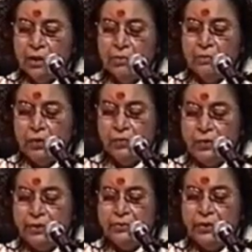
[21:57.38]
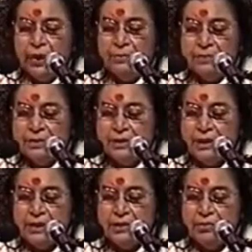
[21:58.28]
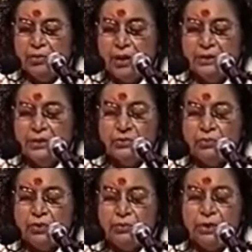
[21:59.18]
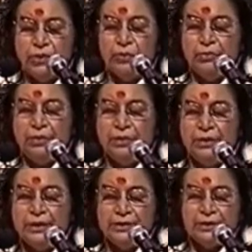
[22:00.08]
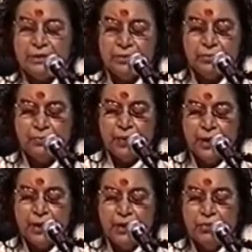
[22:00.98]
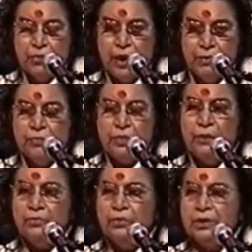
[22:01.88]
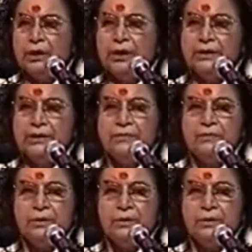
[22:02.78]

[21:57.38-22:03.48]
For which I must say that you can't just do it, we are doing meditation at home. You have to come to the collective.